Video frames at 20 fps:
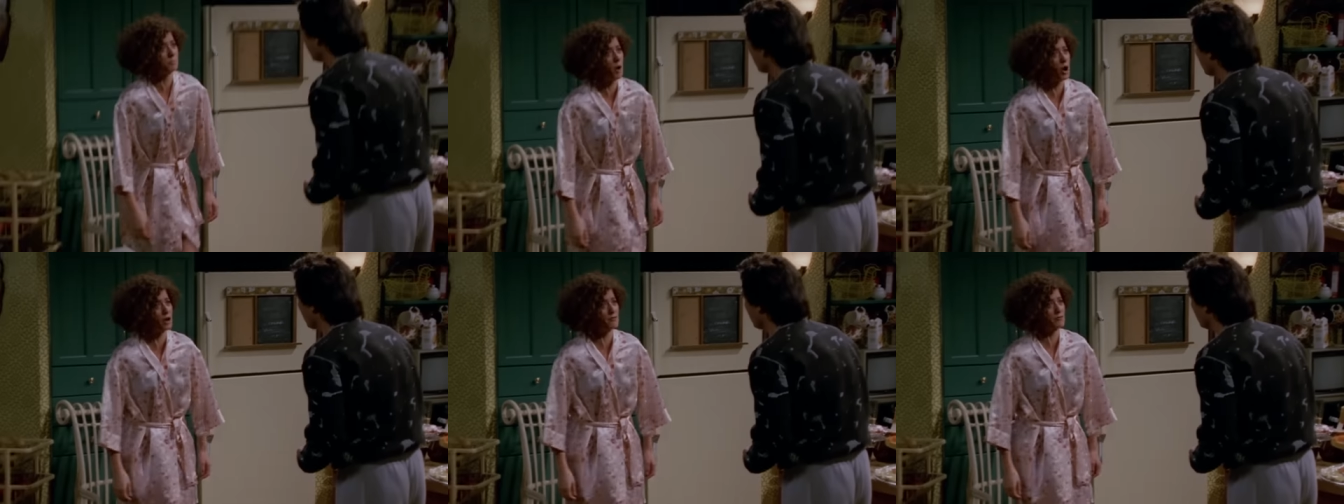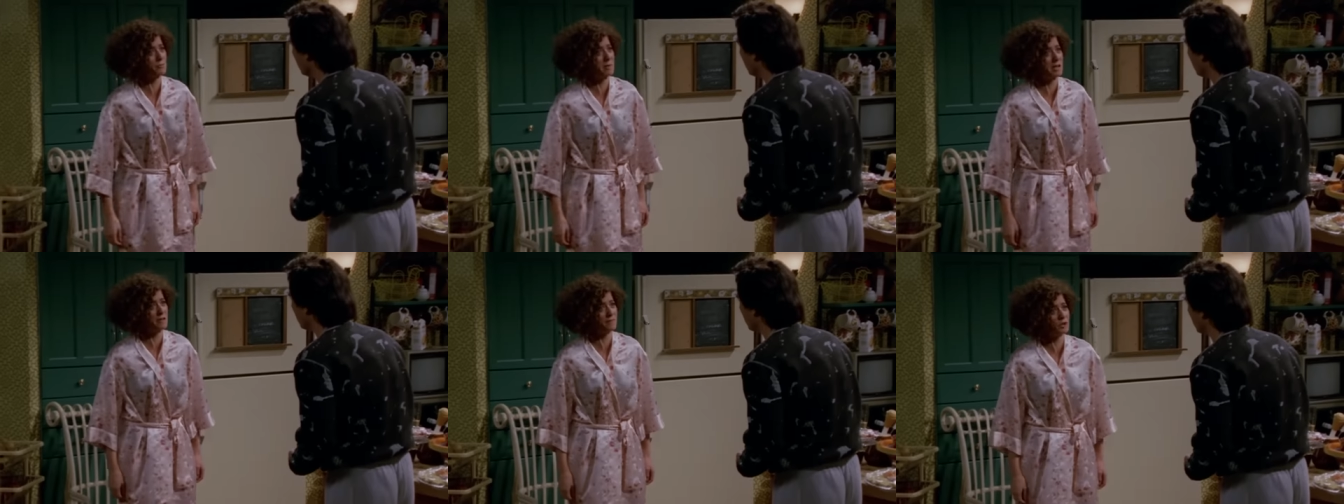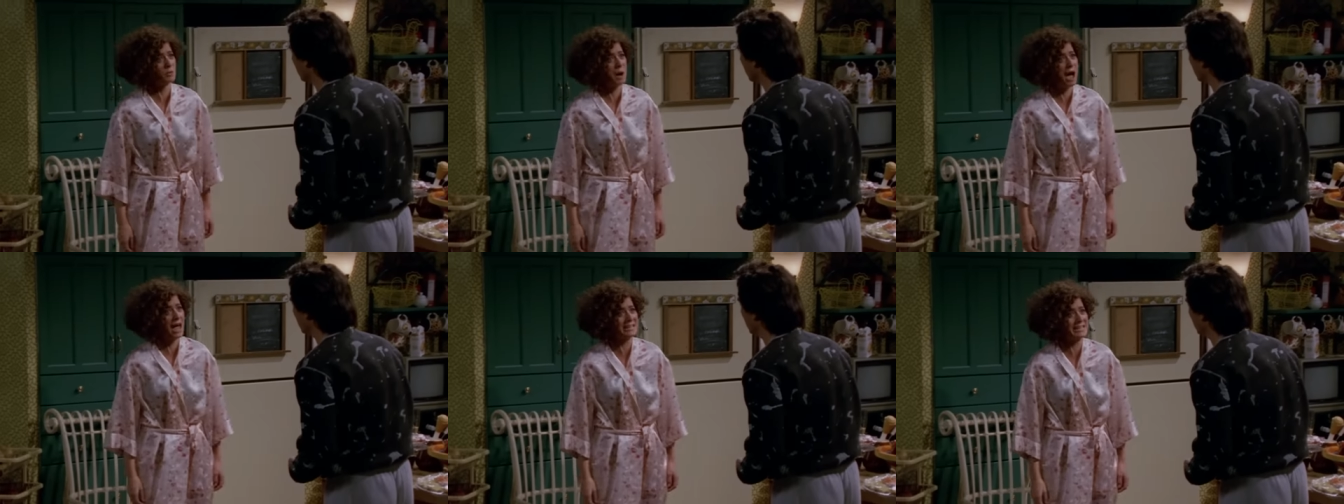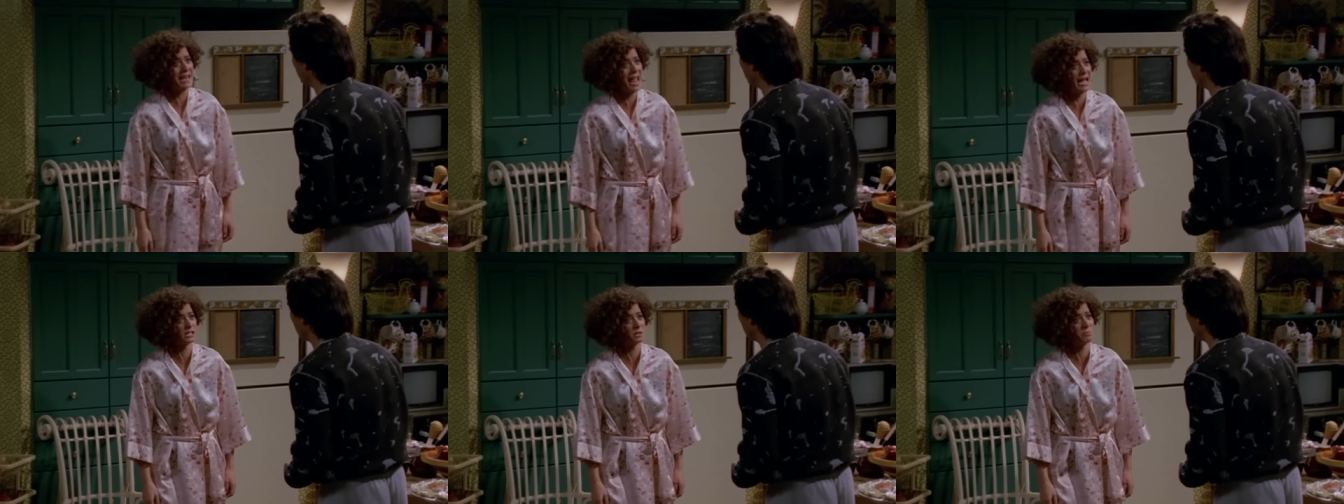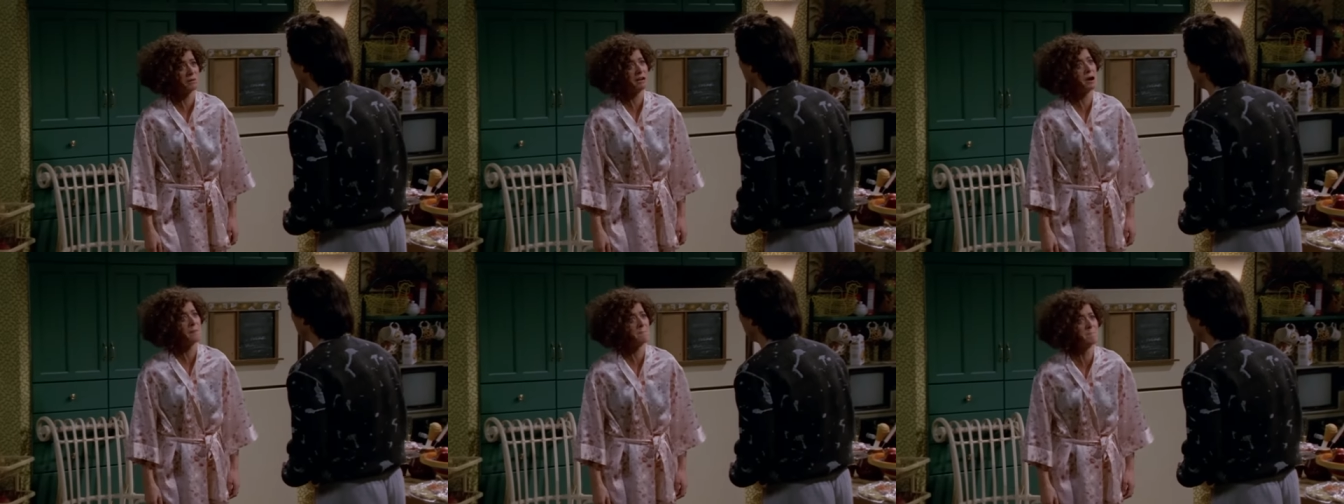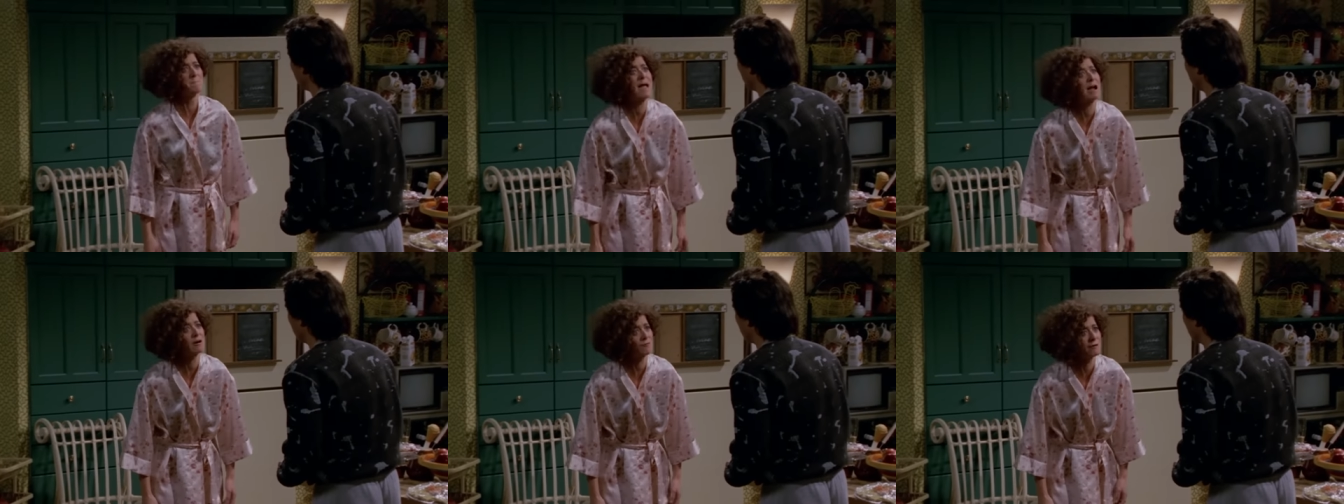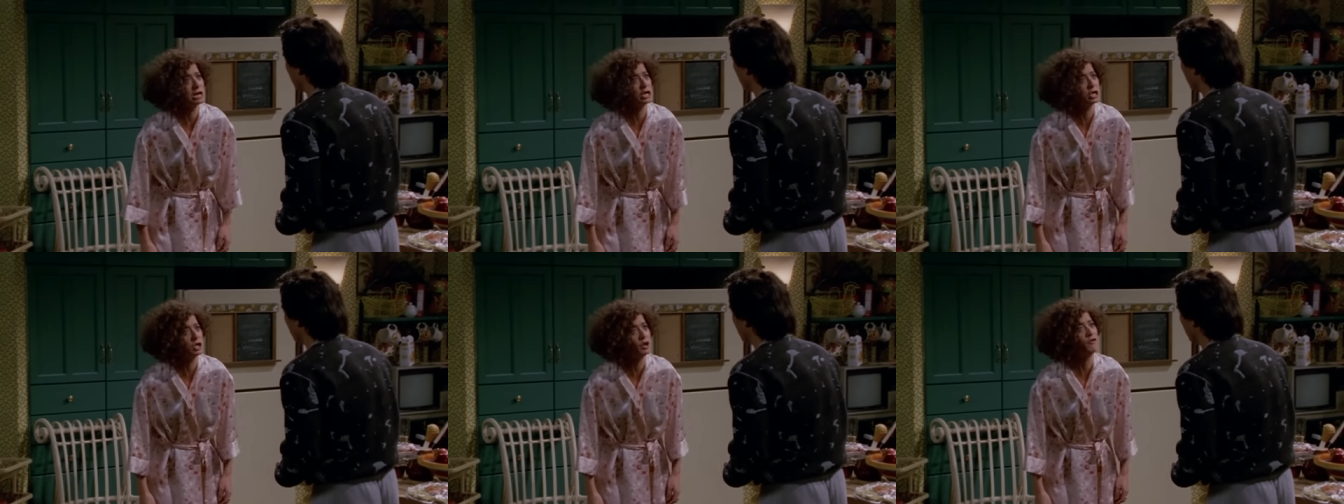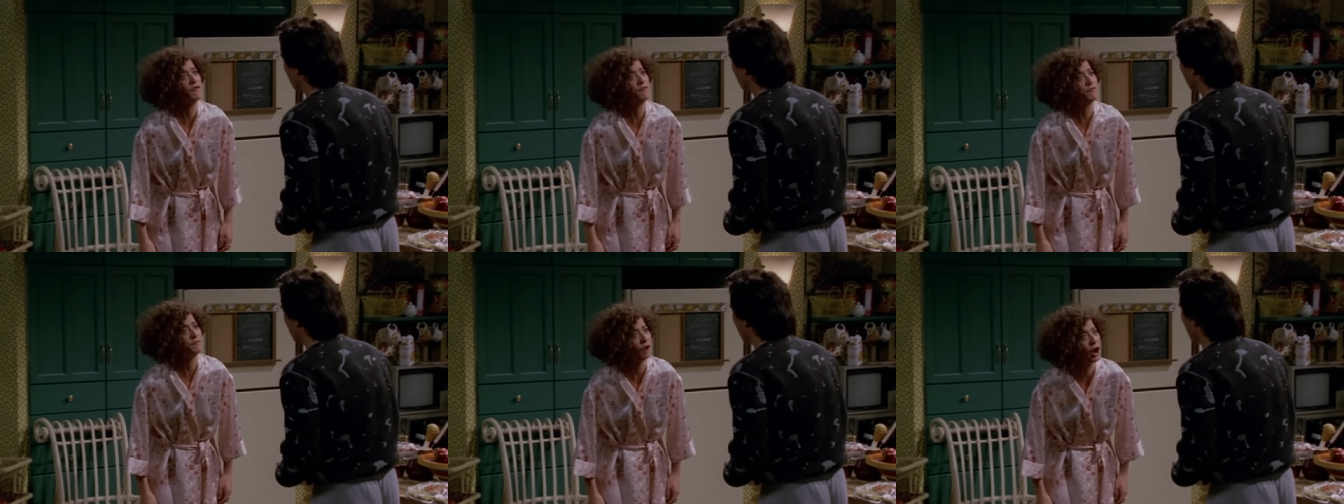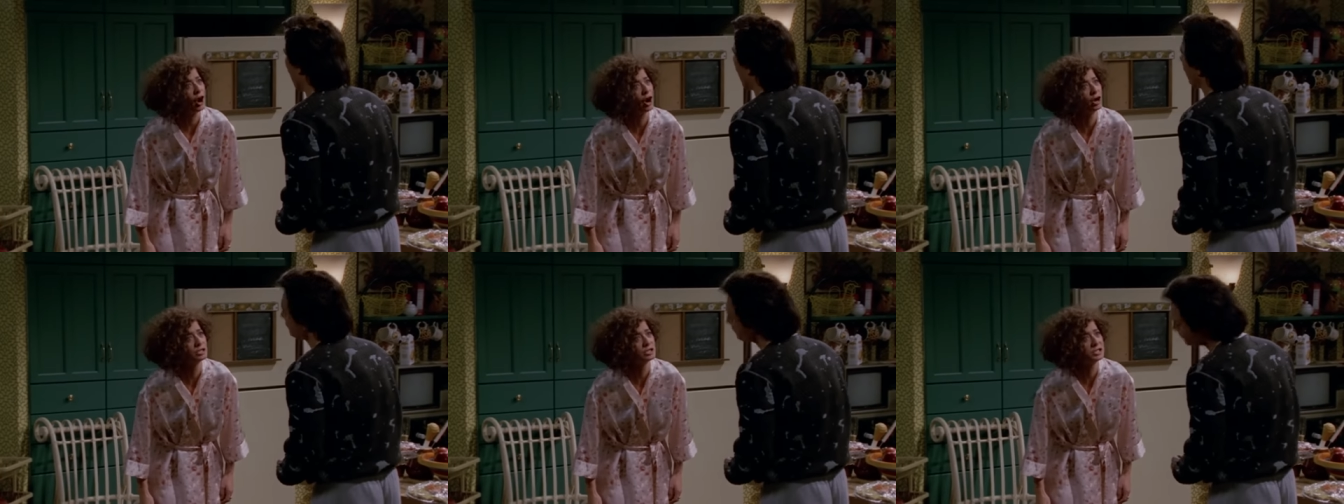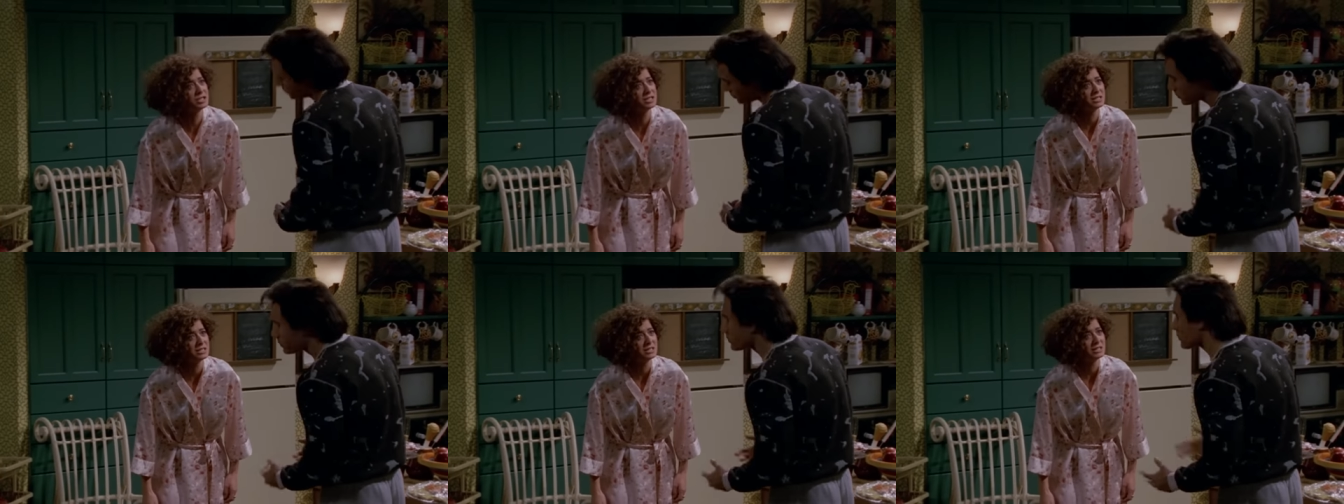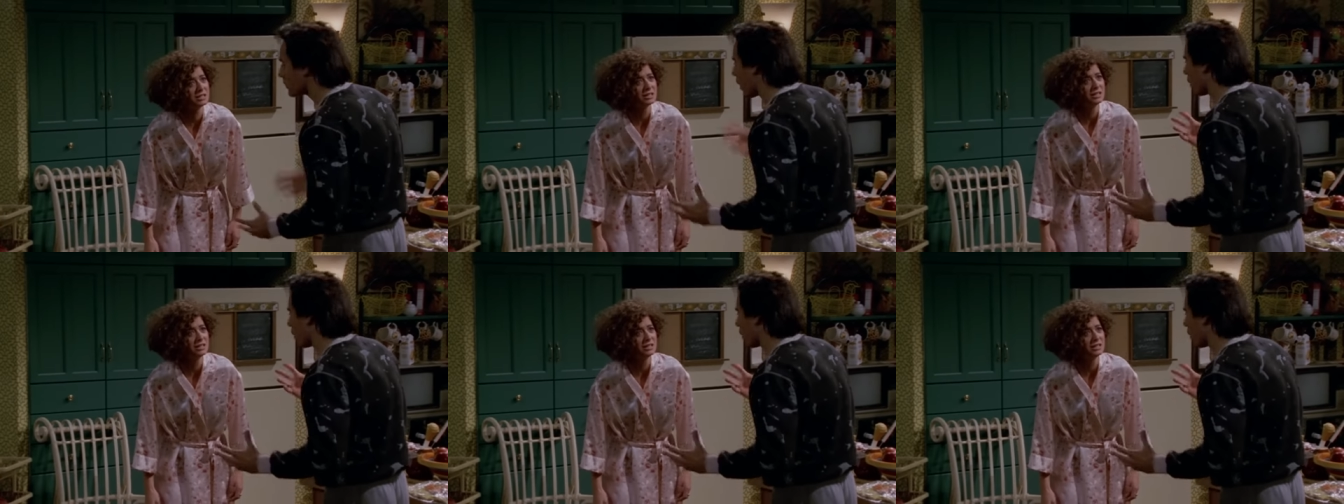support from me if you hadn't asked me to marry you first.